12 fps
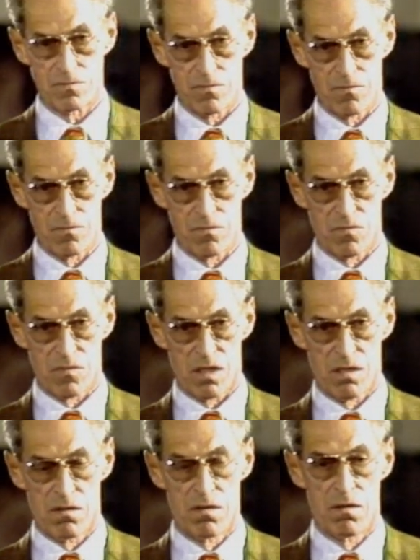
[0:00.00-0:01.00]
by paying
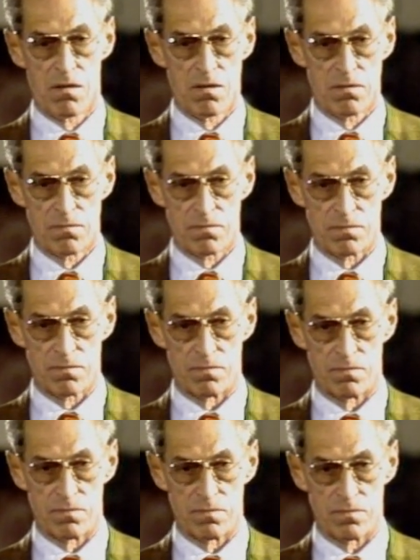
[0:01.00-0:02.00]
it off through
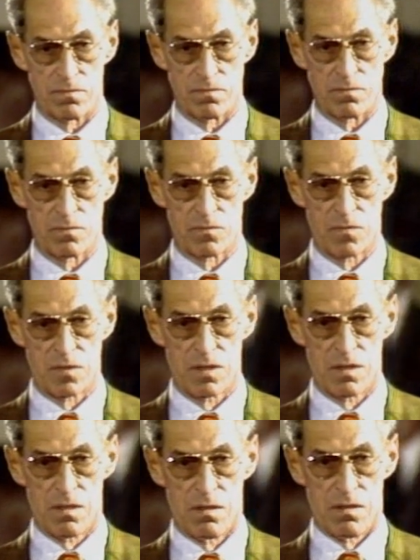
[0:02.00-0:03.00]
inflation. Now,
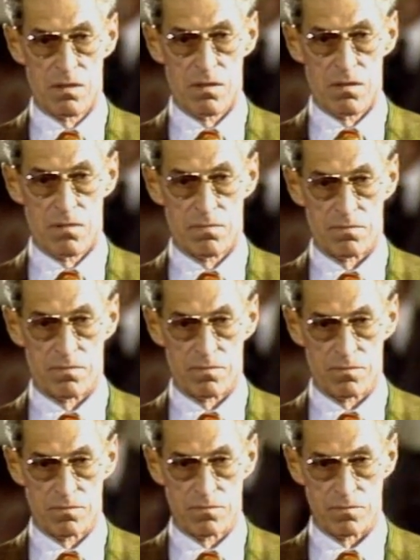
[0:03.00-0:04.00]
when you come to the
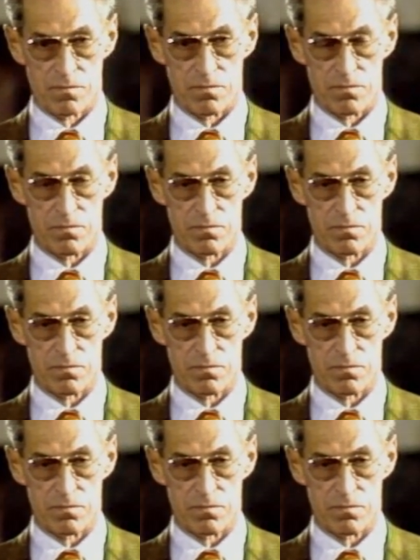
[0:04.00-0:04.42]
unfunded debt,